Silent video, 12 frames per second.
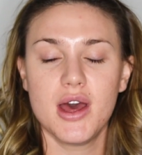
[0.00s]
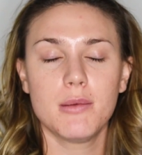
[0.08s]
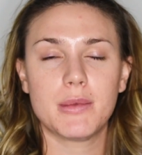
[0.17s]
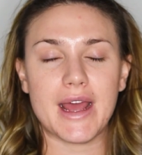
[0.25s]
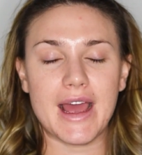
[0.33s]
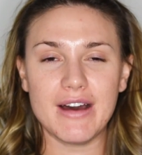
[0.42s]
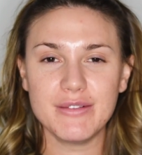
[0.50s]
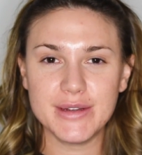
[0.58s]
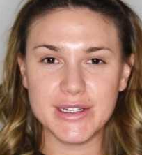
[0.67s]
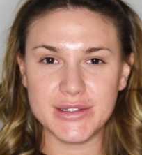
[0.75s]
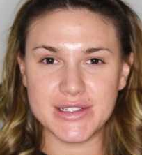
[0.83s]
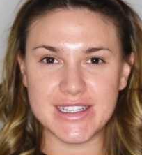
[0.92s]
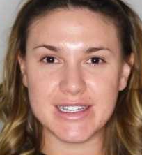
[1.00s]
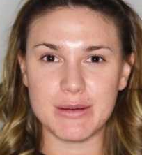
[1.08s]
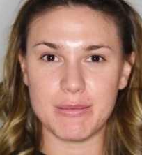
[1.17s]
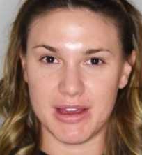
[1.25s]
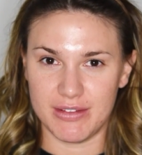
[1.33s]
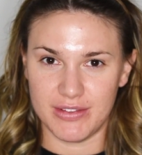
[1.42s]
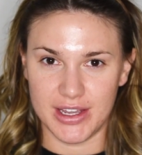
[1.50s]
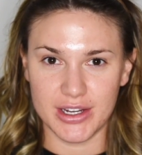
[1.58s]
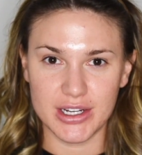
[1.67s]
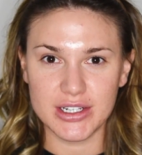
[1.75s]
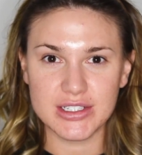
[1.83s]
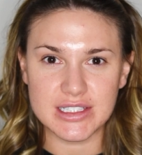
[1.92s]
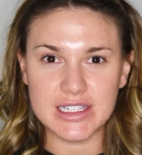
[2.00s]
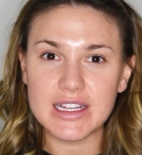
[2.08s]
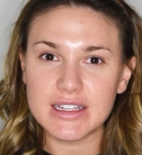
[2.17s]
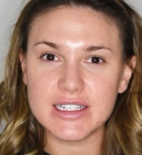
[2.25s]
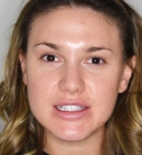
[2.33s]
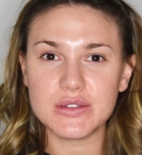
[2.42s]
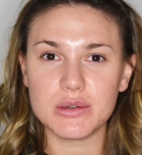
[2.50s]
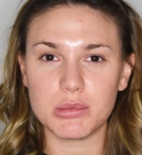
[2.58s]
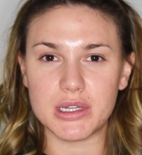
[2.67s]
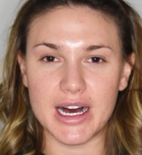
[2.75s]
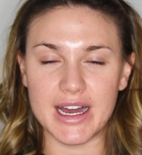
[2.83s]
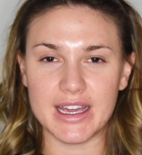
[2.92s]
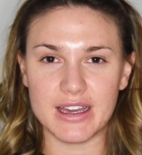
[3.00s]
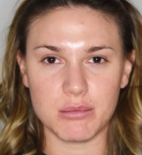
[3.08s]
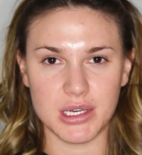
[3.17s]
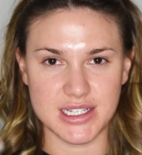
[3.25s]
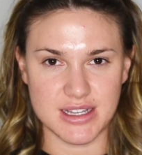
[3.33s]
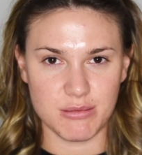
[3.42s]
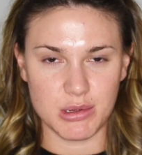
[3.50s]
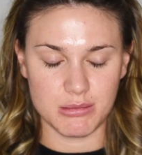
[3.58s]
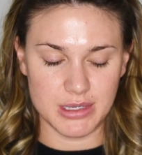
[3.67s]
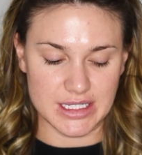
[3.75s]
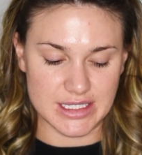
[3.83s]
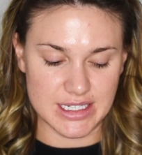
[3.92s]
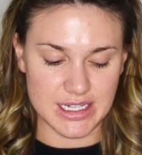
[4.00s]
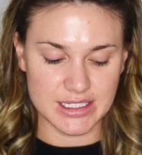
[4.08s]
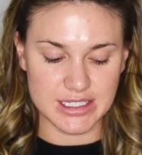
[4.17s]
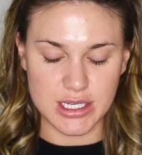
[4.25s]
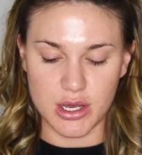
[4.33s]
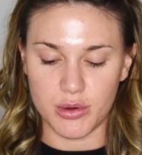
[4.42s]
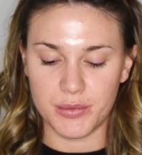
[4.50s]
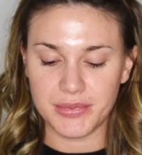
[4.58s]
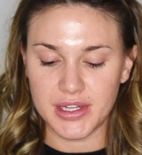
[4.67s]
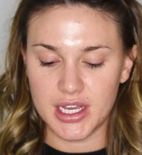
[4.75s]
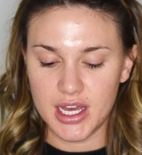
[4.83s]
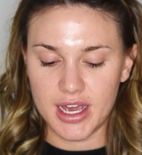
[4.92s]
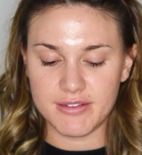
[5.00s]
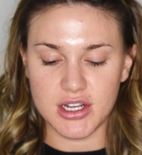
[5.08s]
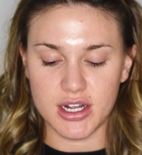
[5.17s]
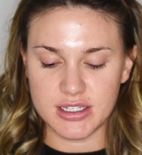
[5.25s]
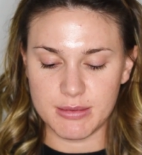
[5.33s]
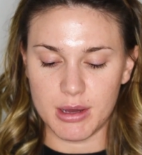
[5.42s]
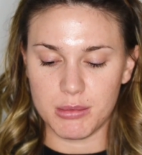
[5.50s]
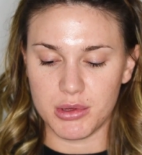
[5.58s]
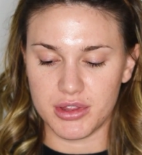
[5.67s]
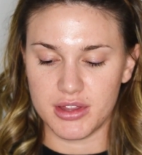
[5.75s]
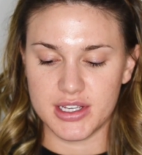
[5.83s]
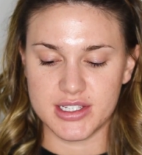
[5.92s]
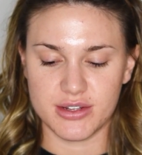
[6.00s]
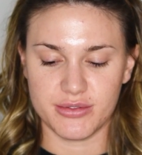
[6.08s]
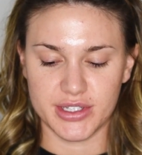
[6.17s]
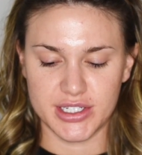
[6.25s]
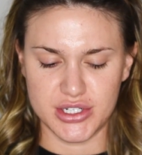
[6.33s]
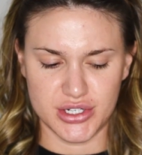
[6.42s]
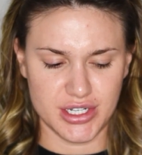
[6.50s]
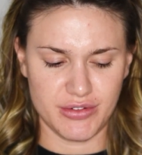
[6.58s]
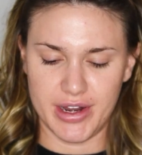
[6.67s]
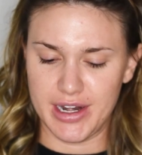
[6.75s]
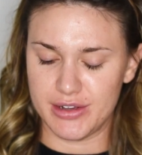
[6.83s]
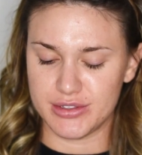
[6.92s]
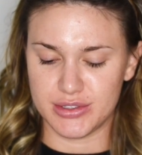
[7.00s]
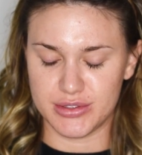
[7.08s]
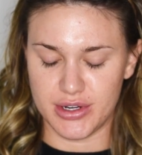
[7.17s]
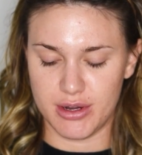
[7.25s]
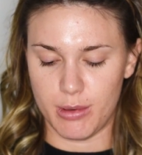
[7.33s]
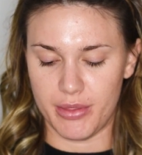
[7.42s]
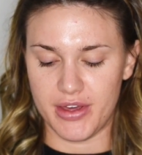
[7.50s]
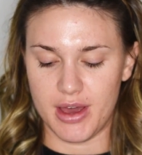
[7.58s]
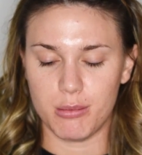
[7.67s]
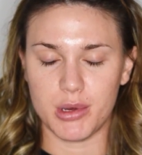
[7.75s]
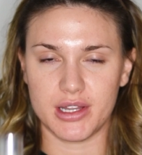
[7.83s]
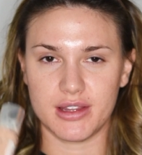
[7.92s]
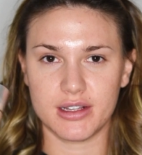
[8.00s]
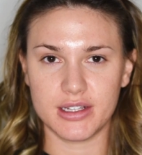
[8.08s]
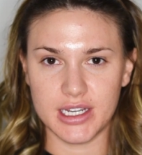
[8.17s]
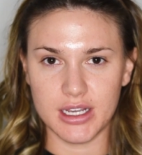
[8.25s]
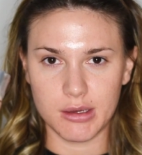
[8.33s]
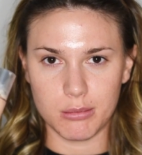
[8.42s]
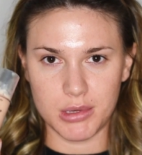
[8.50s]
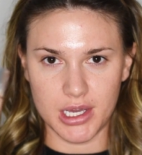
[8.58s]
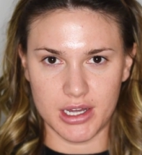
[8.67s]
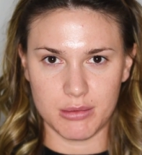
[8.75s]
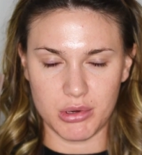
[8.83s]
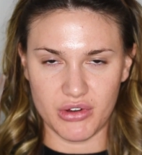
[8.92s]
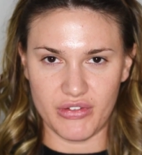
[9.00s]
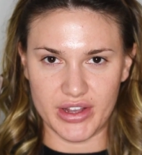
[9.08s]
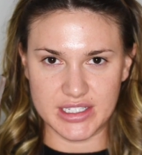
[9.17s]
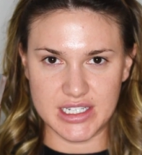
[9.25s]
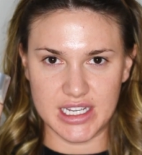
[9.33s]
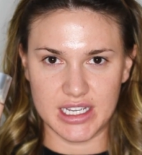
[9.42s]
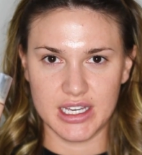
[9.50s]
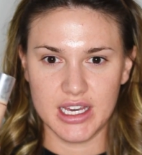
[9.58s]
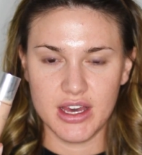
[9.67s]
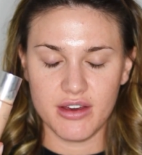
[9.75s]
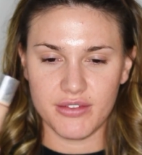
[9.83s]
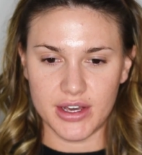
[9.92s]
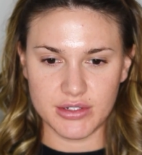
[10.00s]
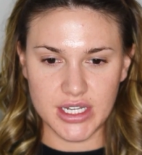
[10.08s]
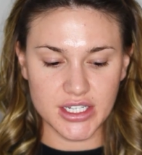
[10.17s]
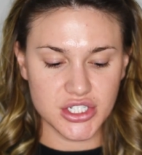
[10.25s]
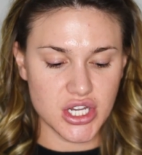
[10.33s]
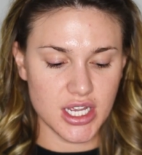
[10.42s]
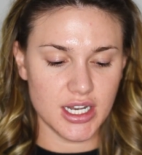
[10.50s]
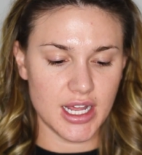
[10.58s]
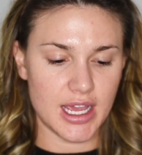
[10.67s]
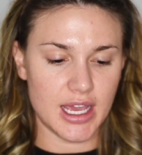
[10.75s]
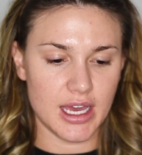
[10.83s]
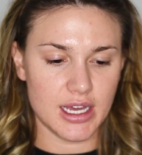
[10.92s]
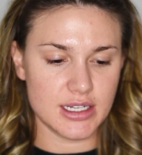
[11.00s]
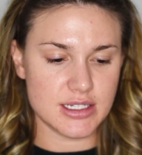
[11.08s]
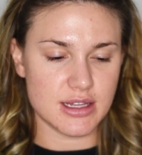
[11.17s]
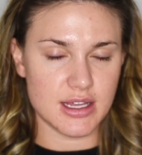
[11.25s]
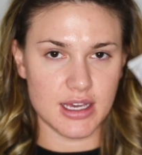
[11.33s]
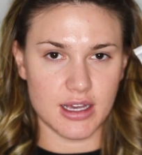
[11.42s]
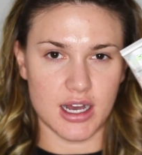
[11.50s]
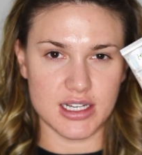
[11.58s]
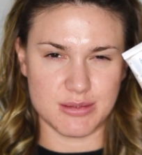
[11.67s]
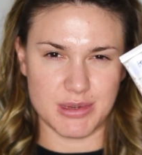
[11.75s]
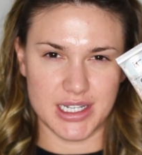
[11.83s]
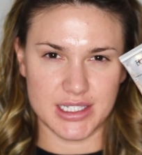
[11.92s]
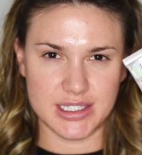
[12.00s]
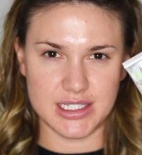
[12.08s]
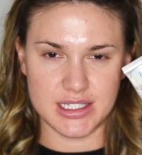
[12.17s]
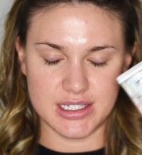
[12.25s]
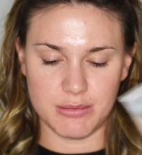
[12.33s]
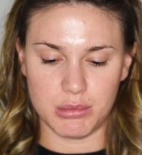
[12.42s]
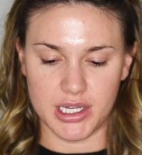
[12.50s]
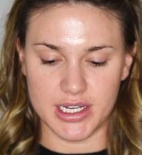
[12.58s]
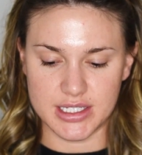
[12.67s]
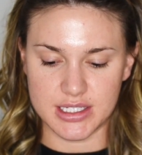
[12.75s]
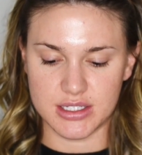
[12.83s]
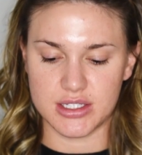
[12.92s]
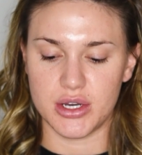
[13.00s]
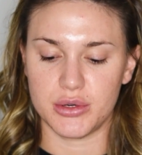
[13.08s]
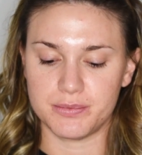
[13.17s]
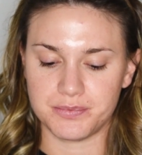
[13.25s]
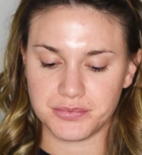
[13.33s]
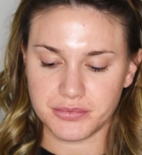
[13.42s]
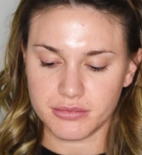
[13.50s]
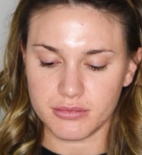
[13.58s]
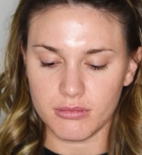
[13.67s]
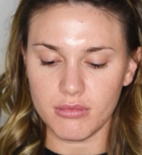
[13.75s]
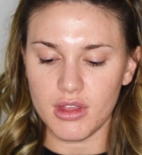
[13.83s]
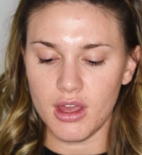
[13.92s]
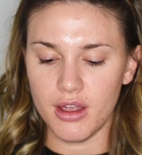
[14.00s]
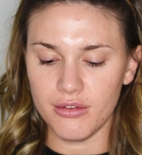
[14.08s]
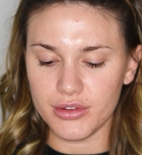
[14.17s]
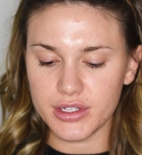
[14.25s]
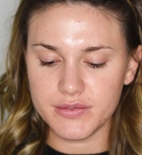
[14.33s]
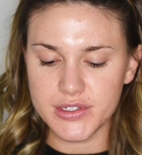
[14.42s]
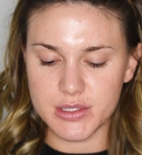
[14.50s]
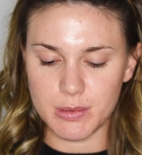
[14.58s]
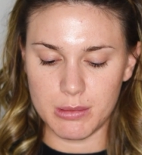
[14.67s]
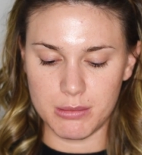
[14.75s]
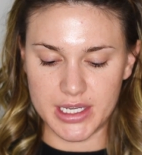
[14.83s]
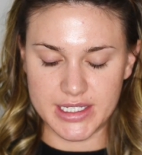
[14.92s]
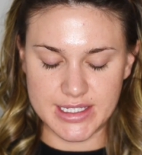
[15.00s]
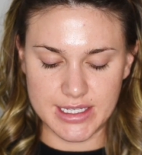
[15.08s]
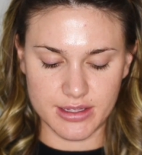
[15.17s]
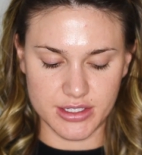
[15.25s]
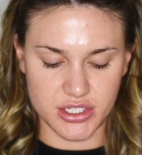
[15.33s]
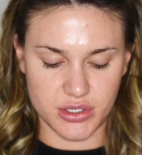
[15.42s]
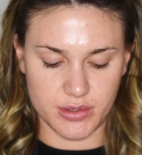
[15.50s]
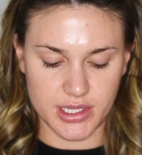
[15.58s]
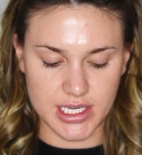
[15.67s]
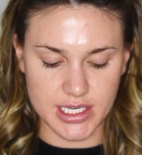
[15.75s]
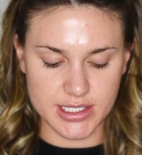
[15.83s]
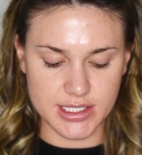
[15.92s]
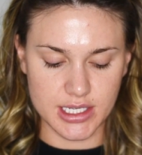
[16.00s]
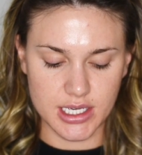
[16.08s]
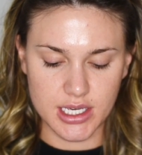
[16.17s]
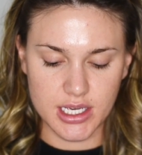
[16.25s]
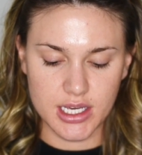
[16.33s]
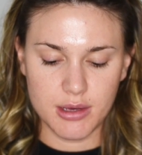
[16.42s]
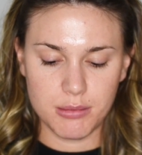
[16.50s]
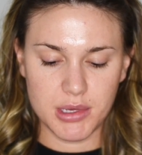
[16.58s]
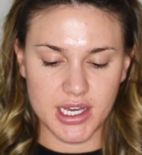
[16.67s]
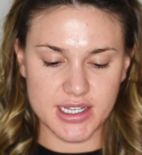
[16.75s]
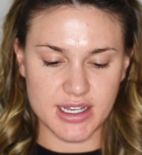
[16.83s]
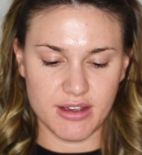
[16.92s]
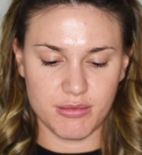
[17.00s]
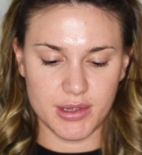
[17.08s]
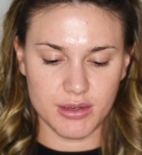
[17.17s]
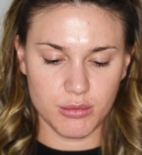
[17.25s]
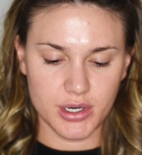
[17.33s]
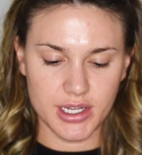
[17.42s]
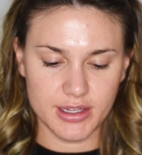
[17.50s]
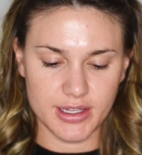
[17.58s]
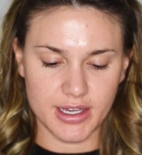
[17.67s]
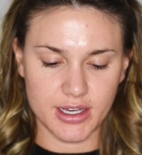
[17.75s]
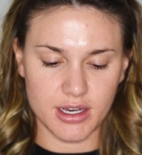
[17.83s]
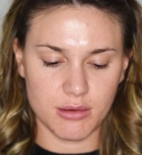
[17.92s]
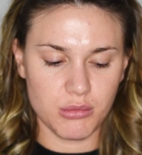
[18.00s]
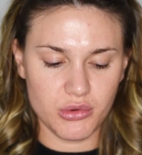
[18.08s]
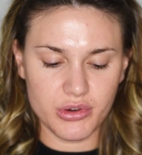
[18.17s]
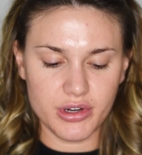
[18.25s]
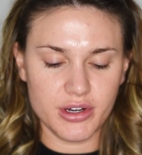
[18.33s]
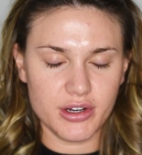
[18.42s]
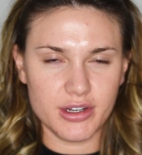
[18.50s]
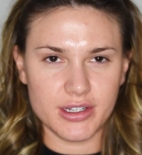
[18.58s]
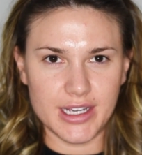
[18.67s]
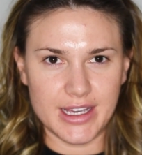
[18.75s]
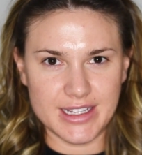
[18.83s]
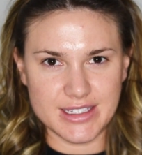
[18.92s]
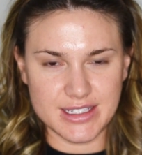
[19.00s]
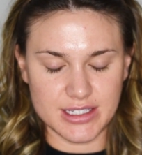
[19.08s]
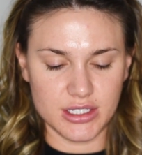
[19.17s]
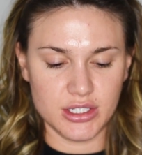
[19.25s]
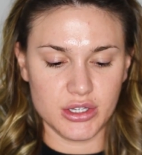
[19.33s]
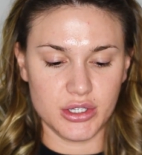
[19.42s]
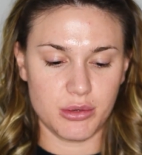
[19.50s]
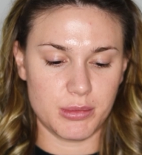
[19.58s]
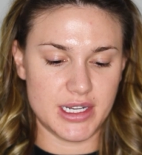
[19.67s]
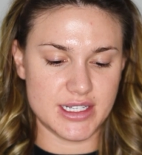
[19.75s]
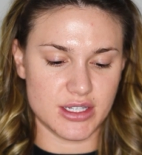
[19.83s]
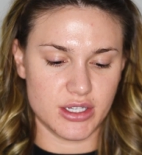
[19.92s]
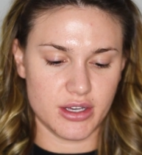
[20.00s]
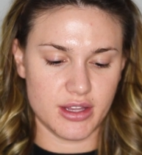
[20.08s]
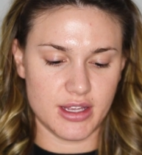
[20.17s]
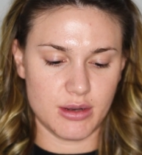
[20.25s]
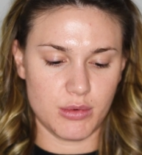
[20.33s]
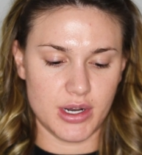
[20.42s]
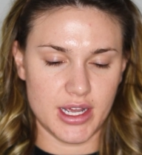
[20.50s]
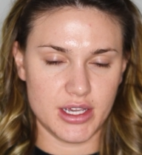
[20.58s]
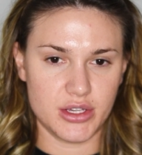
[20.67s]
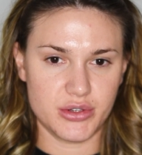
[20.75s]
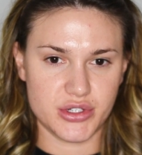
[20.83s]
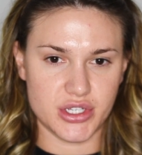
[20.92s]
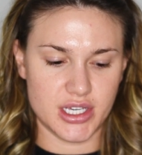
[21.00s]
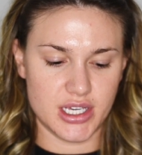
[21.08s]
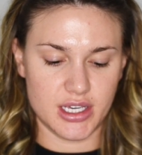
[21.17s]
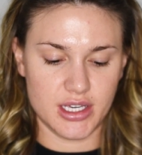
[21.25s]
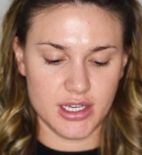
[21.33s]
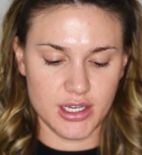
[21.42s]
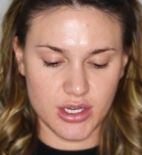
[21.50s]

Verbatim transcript: But I have been using my fingers lately to apply because I've been mixing. So I've talked about both of these. They're really dirty right now, so sorry about that. But the Clinique Beyond Perfecting Foundation and the I T Cosmetics C C plus. So I've really just been mixing the two of these, because I've been wanting like a more, I guess, luminous look than what I usually